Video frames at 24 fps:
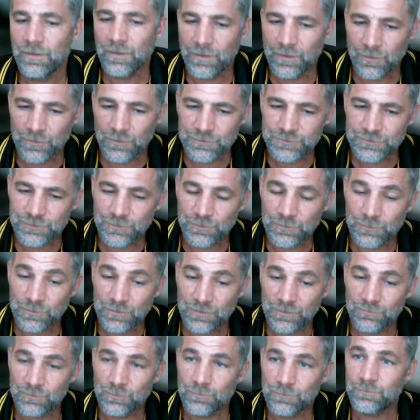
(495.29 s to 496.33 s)
I also
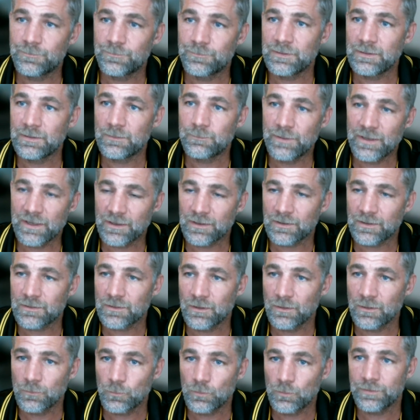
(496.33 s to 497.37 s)
give them feedback
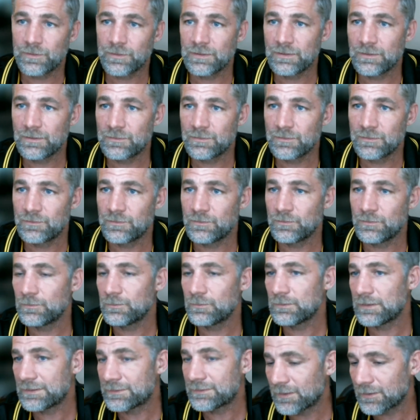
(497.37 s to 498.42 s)
on what they need to
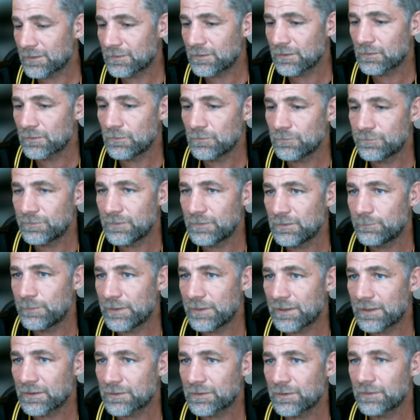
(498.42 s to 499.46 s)
do, like technical
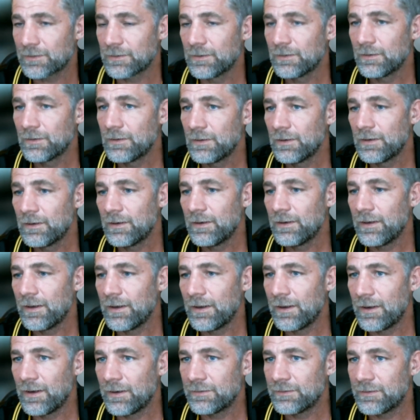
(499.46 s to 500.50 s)
feedback,
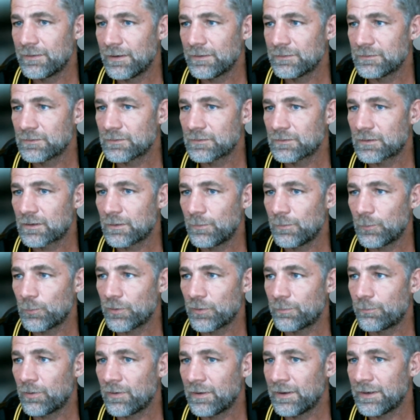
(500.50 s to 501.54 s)
and come up
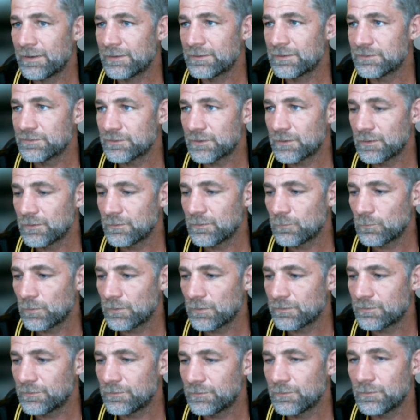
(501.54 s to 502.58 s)
with plans on
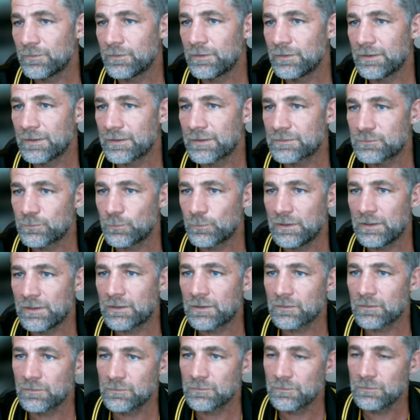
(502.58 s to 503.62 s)
what to do in the next
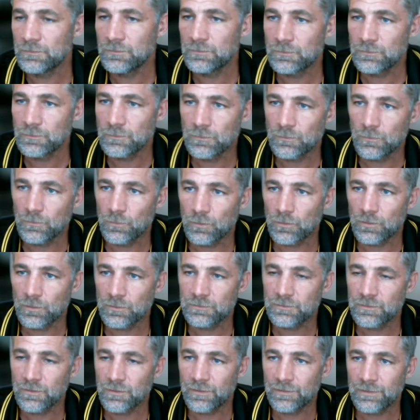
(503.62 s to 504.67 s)
week or
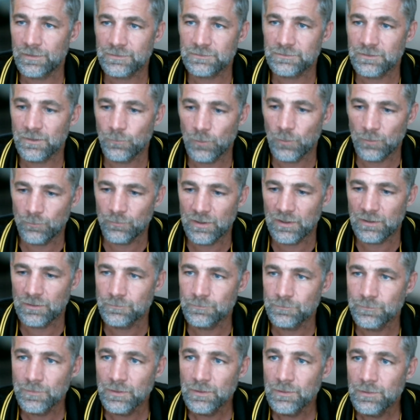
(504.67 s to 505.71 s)
until the next time we
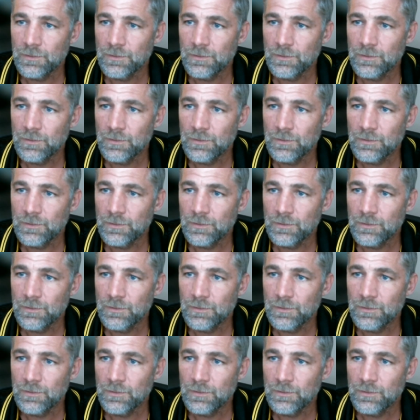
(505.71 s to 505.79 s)
meet.